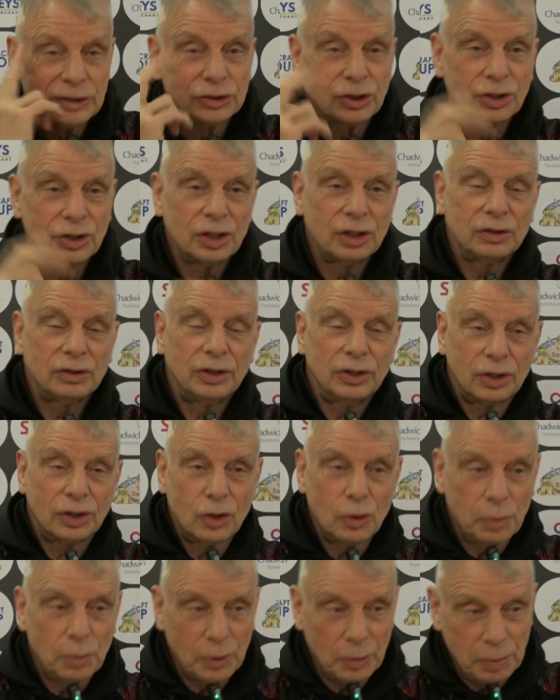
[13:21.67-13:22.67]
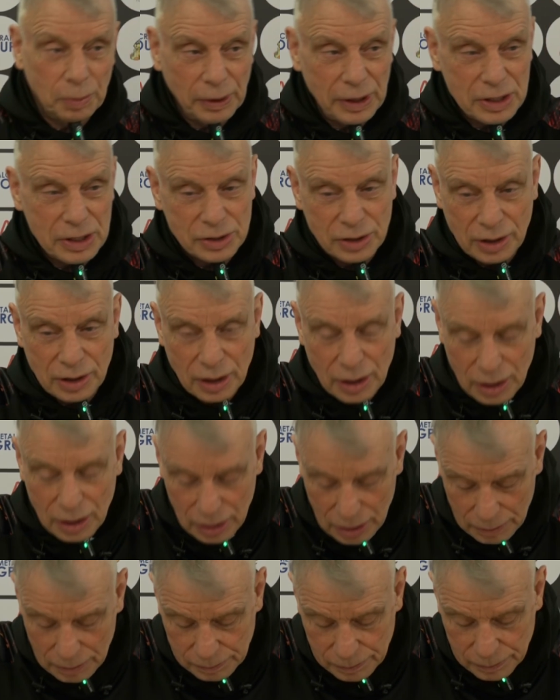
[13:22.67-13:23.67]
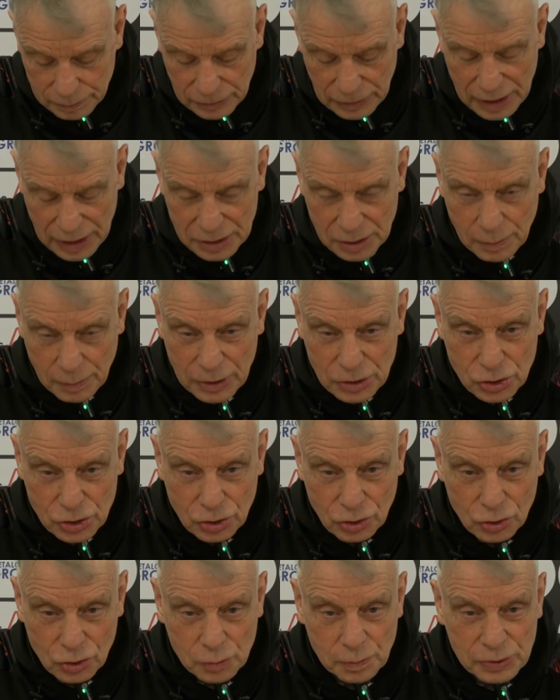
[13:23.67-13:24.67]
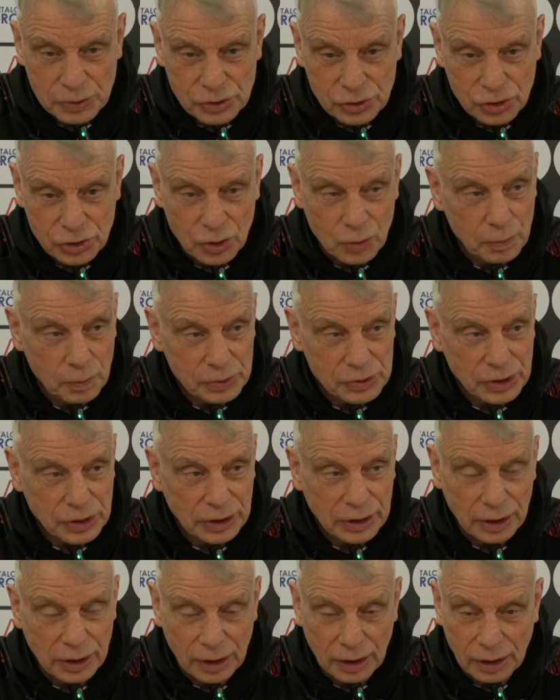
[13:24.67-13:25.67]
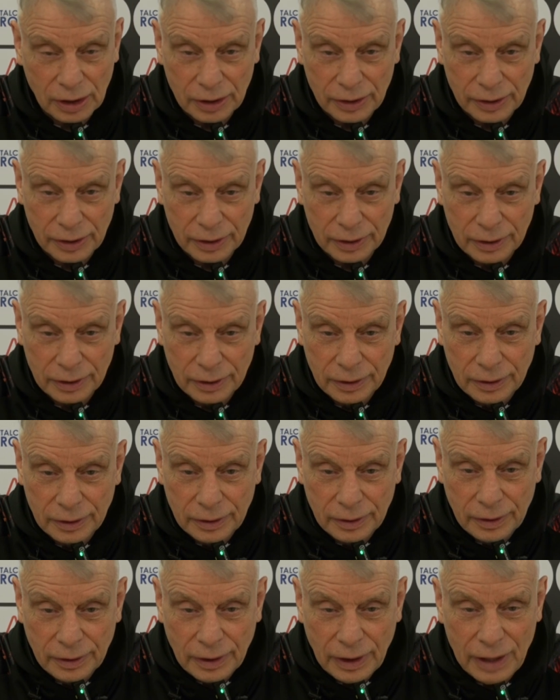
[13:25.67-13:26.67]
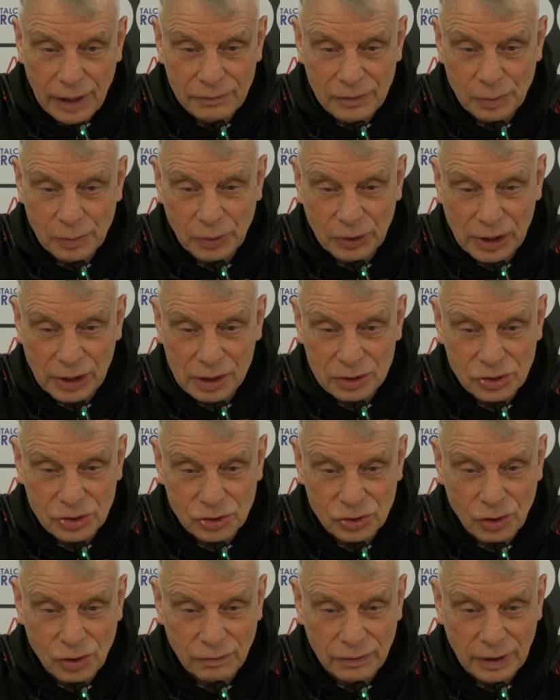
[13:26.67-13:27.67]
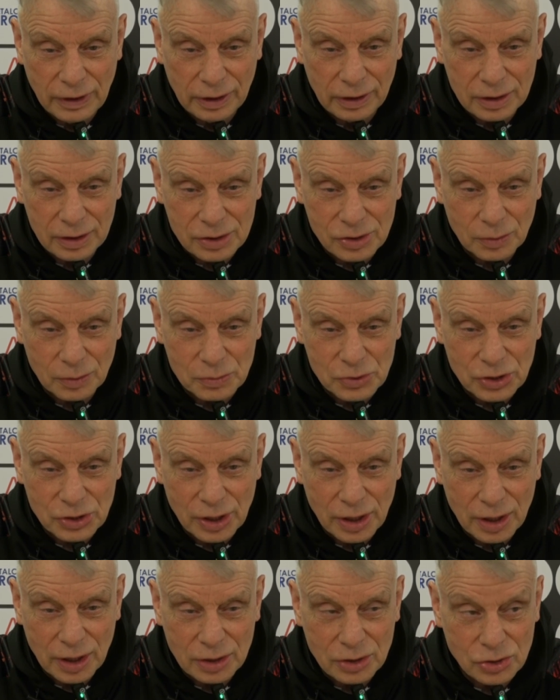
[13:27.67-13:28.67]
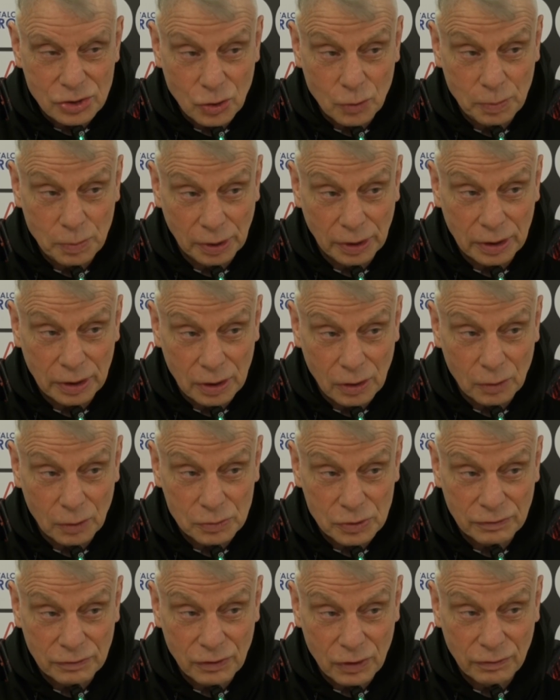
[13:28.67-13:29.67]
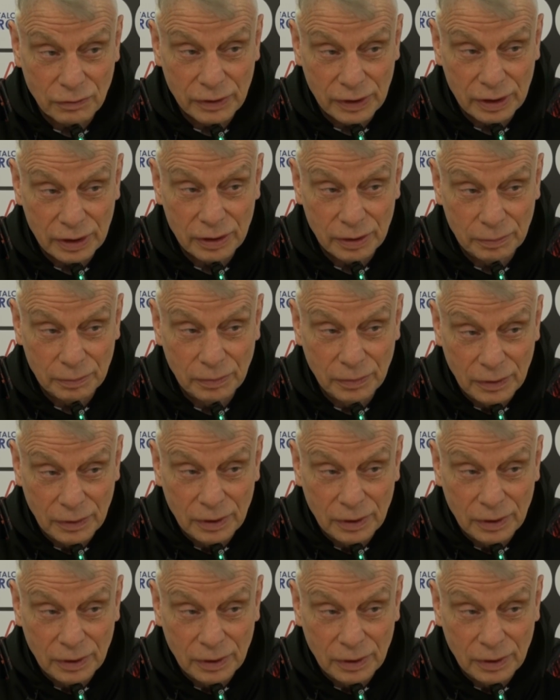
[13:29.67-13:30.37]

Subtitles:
So there are a couple of players, and I'm glad you mentioned those two particularly, that everybody else has coveted at some stage. Super League clubs have coveted them.